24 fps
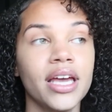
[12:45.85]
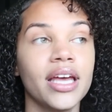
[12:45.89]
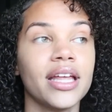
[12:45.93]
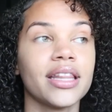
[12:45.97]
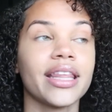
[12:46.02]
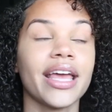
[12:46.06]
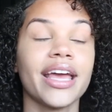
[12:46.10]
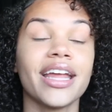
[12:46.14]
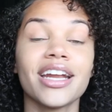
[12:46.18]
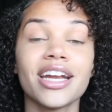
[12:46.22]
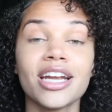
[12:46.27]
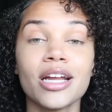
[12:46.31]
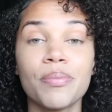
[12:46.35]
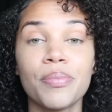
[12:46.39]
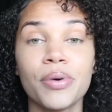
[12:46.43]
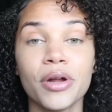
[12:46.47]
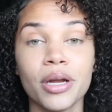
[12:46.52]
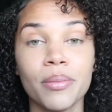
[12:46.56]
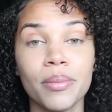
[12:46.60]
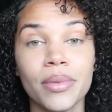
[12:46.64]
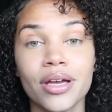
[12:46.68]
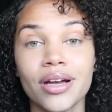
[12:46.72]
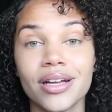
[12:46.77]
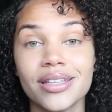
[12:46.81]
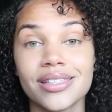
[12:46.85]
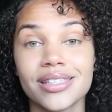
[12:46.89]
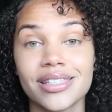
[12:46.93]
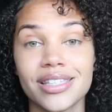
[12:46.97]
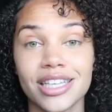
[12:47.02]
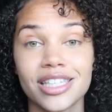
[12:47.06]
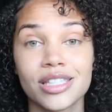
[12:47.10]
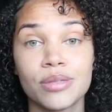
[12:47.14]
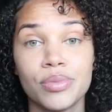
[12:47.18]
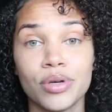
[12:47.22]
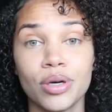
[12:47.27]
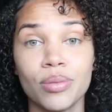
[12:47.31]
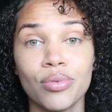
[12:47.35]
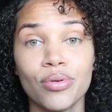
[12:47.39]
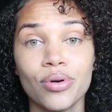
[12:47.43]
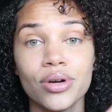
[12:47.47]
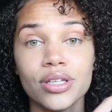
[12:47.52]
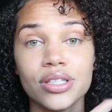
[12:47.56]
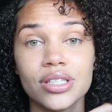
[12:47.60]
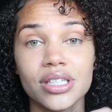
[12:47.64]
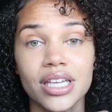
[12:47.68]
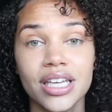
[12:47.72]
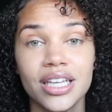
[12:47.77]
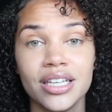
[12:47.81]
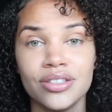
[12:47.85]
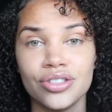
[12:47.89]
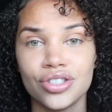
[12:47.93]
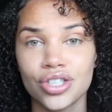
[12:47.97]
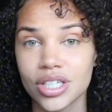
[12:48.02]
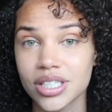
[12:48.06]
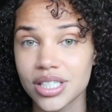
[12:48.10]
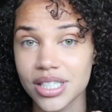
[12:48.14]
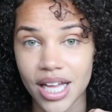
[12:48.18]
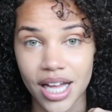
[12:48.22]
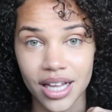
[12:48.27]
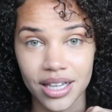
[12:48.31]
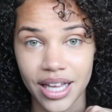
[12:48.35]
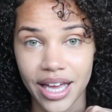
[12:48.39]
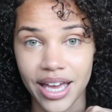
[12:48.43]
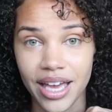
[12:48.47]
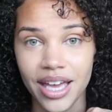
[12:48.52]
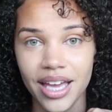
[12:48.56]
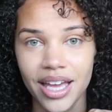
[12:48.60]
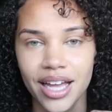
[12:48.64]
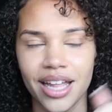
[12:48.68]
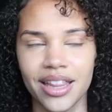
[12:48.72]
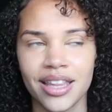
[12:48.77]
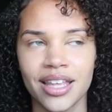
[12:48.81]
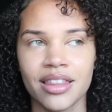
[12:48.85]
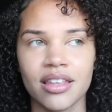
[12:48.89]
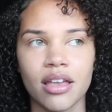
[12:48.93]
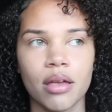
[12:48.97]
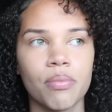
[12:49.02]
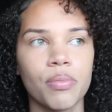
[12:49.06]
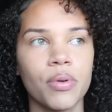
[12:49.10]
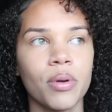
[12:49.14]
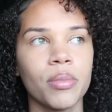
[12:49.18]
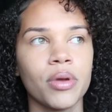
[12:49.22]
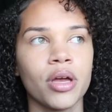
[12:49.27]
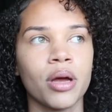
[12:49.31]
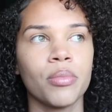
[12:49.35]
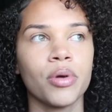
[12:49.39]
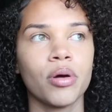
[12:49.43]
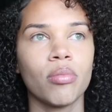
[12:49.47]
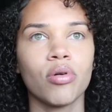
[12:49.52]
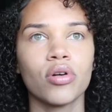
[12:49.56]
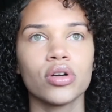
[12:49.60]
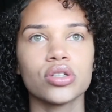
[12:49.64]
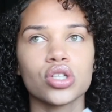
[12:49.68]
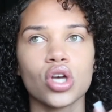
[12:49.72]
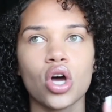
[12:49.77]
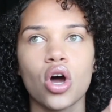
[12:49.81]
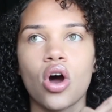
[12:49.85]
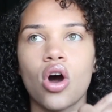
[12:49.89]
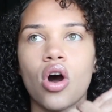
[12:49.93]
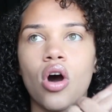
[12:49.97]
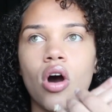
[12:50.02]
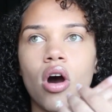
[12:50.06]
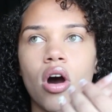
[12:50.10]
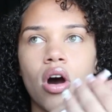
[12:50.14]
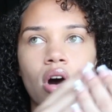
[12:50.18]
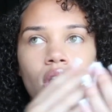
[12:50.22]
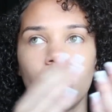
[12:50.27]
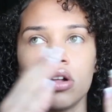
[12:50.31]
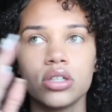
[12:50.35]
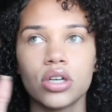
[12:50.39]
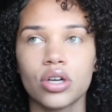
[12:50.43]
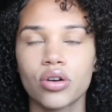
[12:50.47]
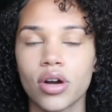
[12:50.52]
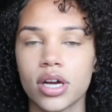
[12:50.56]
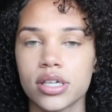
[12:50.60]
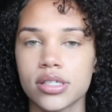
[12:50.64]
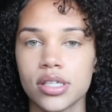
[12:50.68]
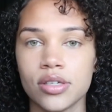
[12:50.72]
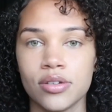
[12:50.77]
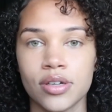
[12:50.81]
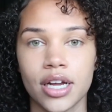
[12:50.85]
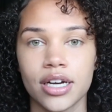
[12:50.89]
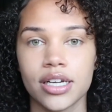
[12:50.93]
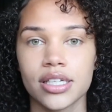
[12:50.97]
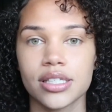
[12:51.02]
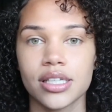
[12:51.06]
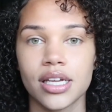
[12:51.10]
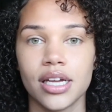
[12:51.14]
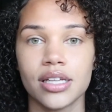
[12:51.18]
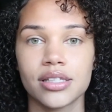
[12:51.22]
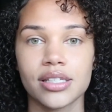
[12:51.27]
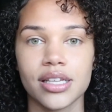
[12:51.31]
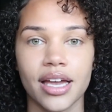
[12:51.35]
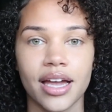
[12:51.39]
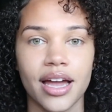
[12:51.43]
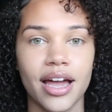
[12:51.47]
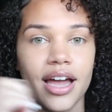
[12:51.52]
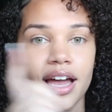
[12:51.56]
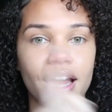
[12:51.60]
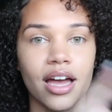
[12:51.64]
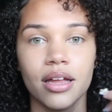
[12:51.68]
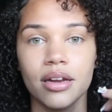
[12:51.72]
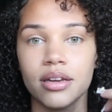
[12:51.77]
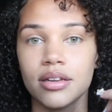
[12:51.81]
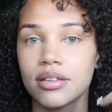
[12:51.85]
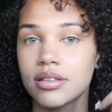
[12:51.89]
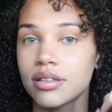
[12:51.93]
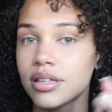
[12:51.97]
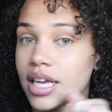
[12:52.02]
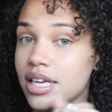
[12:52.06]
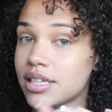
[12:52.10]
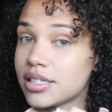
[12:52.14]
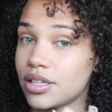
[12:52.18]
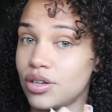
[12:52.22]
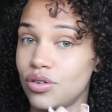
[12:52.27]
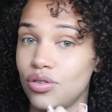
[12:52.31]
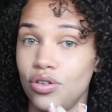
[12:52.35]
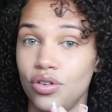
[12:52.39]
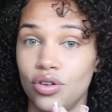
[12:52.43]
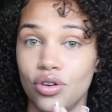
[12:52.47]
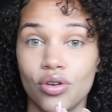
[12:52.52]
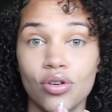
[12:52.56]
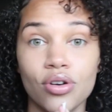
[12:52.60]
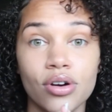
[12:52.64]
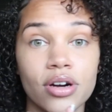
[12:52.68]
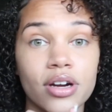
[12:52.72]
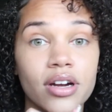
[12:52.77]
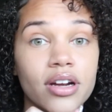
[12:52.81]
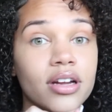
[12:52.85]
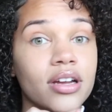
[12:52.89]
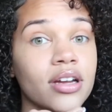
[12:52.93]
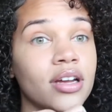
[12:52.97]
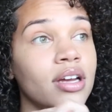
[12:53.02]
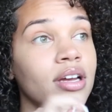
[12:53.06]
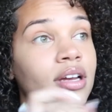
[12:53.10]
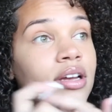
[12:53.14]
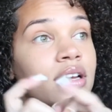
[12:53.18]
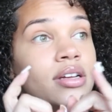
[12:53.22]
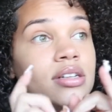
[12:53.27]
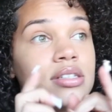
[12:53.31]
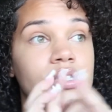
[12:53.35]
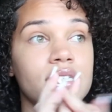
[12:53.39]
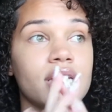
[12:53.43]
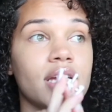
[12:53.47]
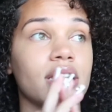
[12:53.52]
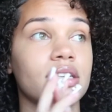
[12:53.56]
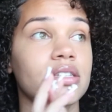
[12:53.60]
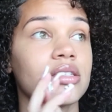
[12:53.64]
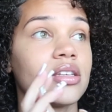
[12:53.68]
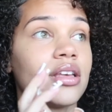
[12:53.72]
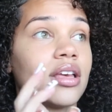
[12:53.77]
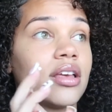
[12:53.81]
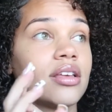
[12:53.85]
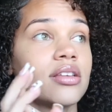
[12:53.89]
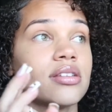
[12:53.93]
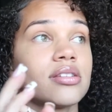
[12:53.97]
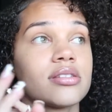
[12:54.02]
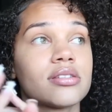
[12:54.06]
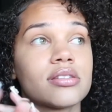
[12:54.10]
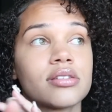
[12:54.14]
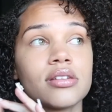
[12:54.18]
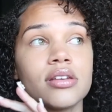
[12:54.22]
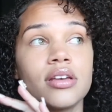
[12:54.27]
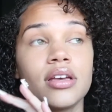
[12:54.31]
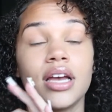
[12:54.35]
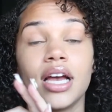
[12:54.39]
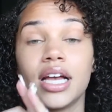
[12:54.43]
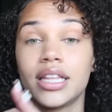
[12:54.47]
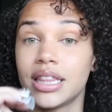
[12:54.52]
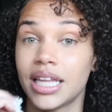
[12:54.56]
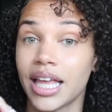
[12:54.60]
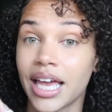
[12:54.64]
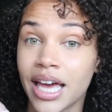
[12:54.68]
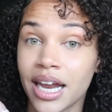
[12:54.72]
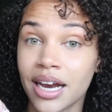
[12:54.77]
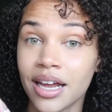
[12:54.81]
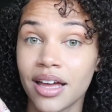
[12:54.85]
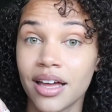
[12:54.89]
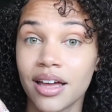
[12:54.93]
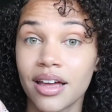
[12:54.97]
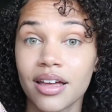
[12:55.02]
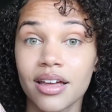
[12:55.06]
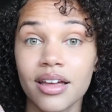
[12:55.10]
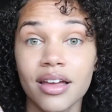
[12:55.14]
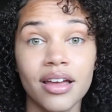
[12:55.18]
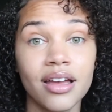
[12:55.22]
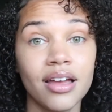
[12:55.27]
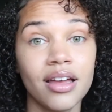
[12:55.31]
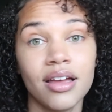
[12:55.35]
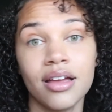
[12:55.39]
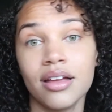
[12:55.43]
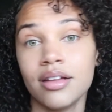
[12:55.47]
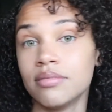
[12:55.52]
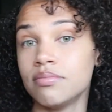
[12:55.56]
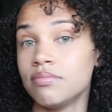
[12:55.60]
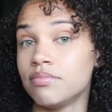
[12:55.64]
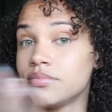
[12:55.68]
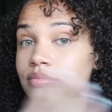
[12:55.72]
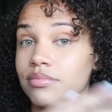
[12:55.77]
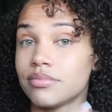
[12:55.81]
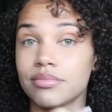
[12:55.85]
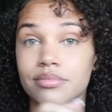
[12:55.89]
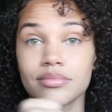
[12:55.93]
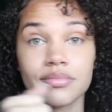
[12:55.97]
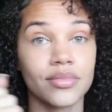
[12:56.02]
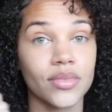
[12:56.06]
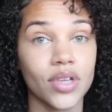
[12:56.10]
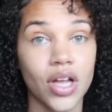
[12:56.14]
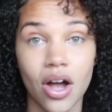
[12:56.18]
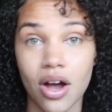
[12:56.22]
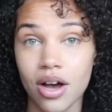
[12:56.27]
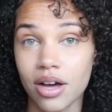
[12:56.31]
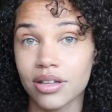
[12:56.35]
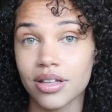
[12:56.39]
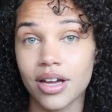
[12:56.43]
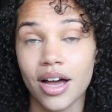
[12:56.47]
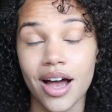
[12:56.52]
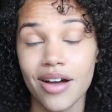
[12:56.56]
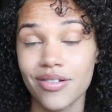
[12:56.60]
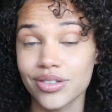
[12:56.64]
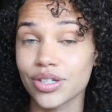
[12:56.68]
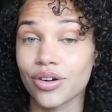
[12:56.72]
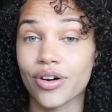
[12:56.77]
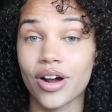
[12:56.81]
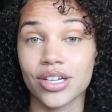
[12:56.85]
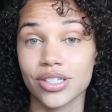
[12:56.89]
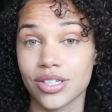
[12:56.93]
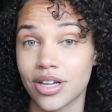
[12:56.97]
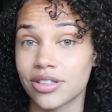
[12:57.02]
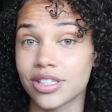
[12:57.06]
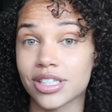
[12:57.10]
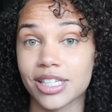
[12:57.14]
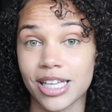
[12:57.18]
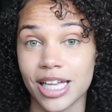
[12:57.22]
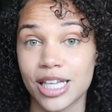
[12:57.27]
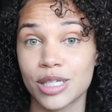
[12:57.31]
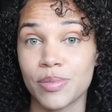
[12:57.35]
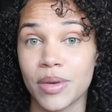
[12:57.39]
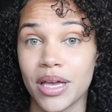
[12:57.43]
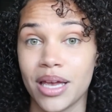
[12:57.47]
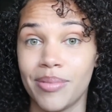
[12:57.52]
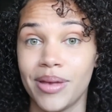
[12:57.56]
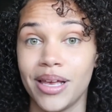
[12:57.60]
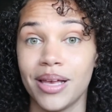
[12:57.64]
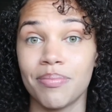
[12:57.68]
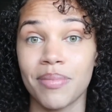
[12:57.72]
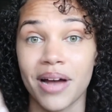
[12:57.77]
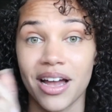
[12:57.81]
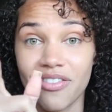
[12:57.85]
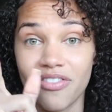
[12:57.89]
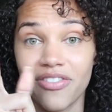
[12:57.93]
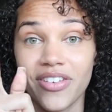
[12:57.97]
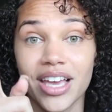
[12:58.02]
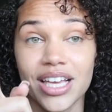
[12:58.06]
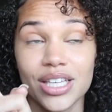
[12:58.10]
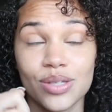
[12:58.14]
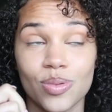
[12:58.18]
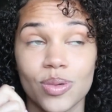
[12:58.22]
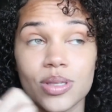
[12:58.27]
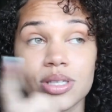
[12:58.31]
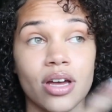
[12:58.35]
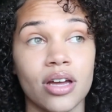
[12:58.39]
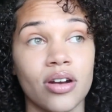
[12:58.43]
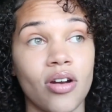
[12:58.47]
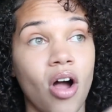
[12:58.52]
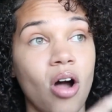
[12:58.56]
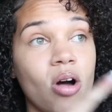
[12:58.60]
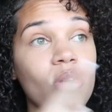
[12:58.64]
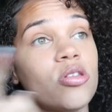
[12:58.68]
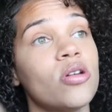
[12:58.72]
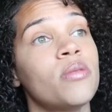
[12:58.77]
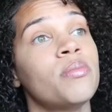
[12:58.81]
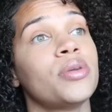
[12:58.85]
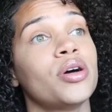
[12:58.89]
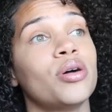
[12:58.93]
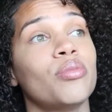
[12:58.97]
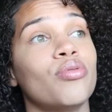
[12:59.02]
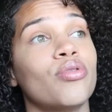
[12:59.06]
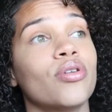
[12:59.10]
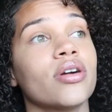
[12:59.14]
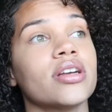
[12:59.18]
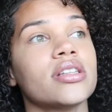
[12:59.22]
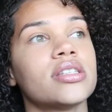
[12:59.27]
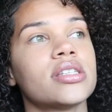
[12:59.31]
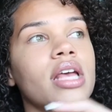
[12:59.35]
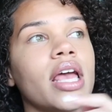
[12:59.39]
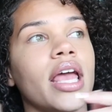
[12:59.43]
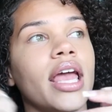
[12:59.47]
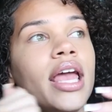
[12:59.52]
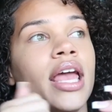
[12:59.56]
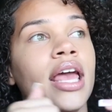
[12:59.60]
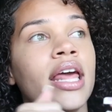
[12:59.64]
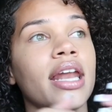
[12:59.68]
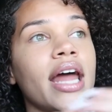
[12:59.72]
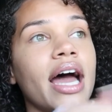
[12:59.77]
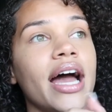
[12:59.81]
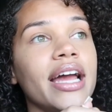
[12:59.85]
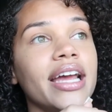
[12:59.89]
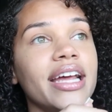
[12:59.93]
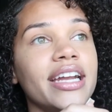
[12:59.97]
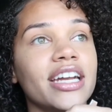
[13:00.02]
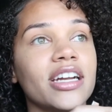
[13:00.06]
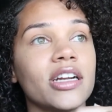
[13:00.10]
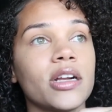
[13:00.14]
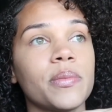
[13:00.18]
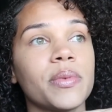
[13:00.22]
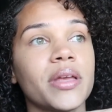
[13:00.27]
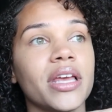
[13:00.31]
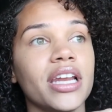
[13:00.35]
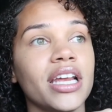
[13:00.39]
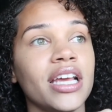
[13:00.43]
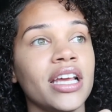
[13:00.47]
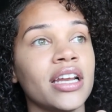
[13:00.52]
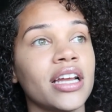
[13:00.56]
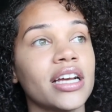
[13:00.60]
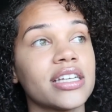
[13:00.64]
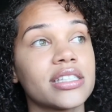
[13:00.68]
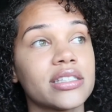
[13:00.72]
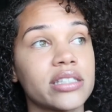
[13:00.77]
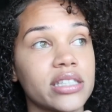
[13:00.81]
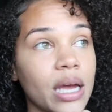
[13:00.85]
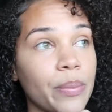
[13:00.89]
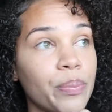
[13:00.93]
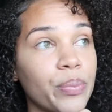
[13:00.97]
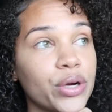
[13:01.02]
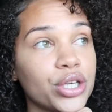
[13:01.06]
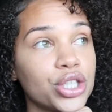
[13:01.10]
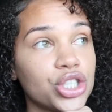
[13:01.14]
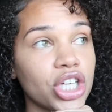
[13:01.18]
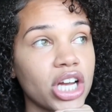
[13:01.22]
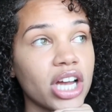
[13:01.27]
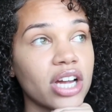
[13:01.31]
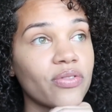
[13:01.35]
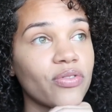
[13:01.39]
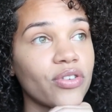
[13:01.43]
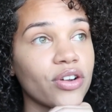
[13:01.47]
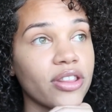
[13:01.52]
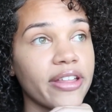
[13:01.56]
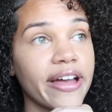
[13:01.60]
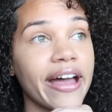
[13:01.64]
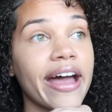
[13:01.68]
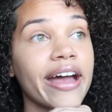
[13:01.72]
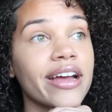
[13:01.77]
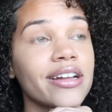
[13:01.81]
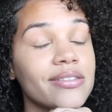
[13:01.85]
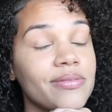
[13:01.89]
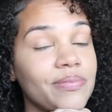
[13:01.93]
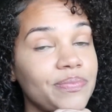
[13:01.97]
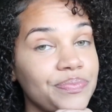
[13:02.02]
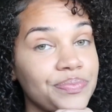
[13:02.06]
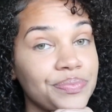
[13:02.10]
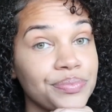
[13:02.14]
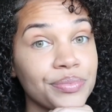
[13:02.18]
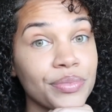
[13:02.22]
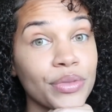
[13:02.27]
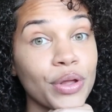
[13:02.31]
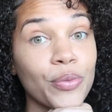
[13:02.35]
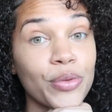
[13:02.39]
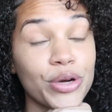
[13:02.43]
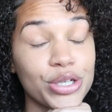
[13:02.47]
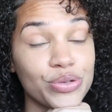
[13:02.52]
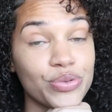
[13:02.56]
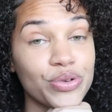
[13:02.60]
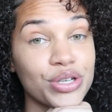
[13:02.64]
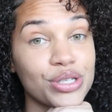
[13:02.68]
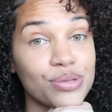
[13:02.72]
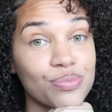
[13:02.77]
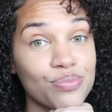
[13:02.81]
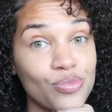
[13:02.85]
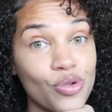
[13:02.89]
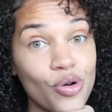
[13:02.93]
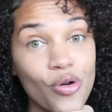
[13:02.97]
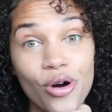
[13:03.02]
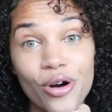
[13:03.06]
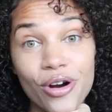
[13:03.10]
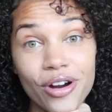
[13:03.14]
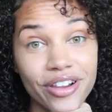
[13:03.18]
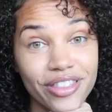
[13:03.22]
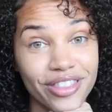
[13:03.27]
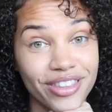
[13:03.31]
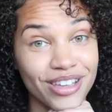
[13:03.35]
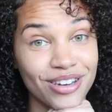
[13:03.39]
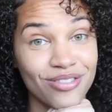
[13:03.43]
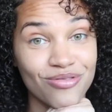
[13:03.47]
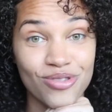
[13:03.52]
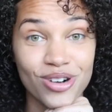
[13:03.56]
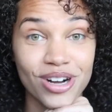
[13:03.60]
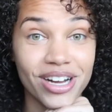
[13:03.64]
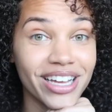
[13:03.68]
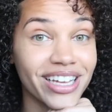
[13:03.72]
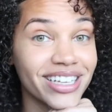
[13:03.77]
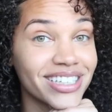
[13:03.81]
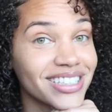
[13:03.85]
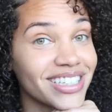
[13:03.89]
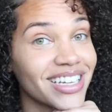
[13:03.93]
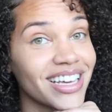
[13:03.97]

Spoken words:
They ended up putting me on 6 billboards in just LA, and then they put me on billboards all across the United States. Like I had things in New York, Texas, Atlanta, I was across all the states, baby. My face was on all them billboards, and I ended up getting a separate check for that, which was more than what